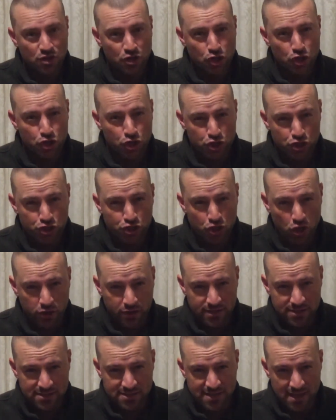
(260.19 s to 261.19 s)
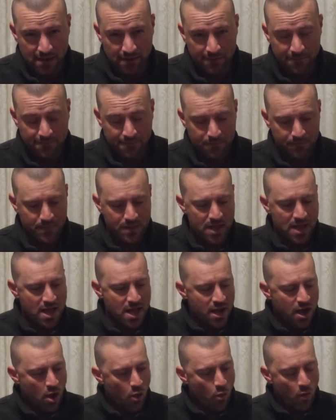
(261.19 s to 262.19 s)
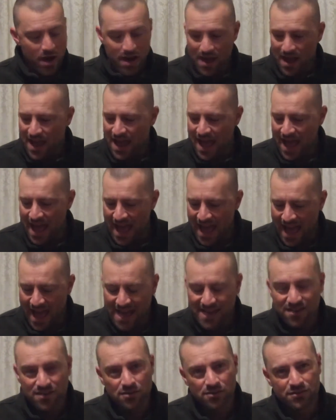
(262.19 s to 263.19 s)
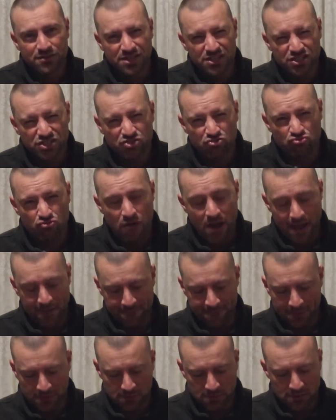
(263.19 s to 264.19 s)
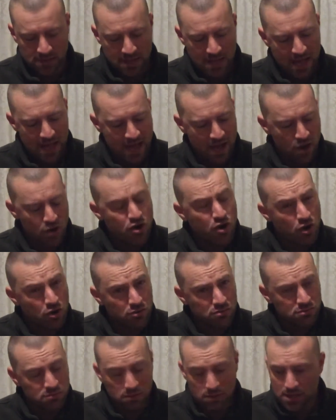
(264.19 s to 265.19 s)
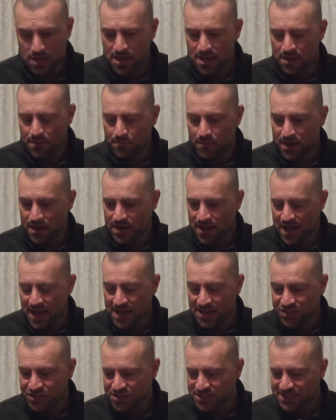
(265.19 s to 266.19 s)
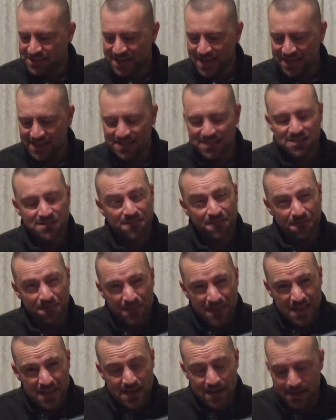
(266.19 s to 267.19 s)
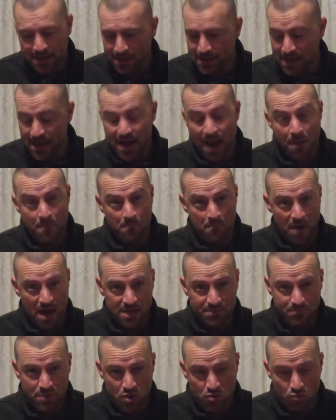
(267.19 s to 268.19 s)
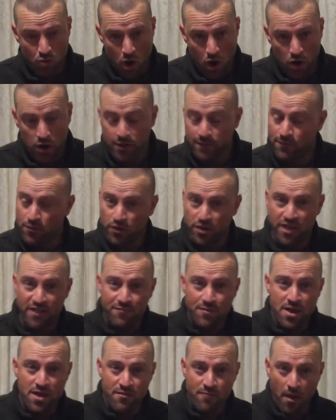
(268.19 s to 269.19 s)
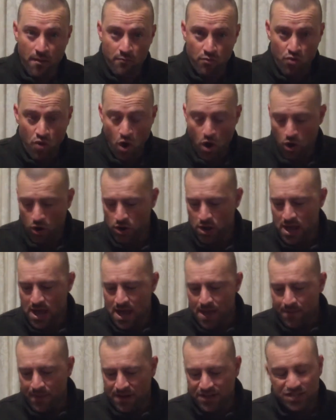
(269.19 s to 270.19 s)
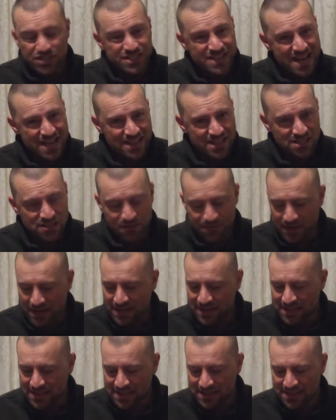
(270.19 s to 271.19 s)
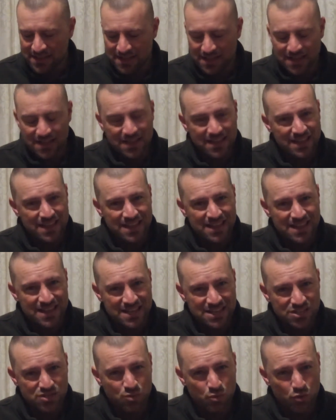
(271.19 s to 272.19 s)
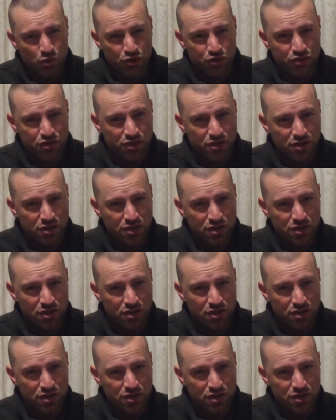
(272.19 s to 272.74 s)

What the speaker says: the stock itself. Now when I handle this rifle, I don't know, but I just get this feeling, and I might be wrong, and forgive me if I'm wrong, but I just get this feeling that this wood